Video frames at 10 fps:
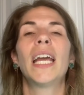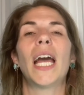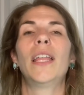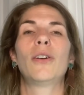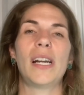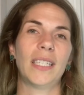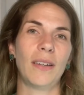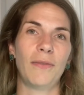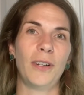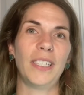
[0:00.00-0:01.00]
and they're
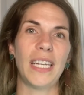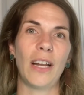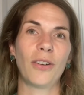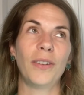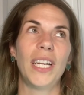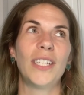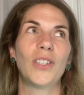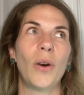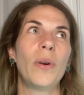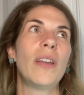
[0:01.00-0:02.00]
asking for a snack already.
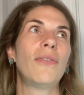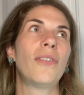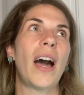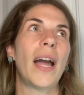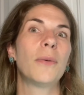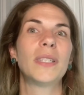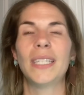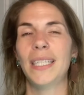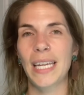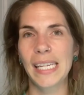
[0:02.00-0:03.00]
So if I was
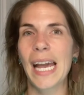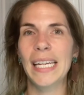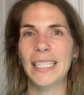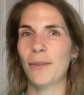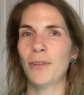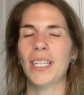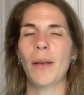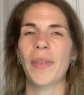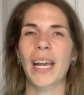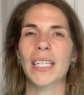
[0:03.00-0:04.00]
to say yes every time
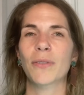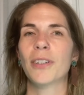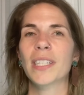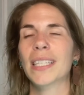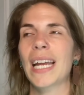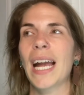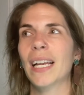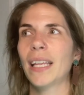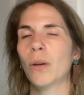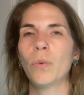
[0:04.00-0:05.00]
they ask for a snack,
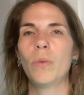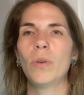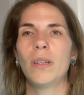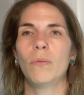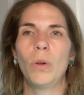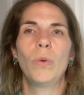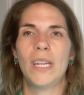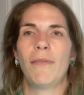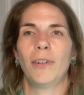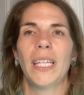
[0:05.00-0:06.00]
like we would
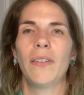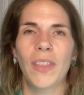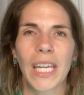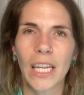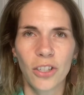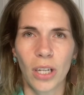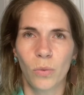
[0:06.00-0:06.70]
never leave the kitchen.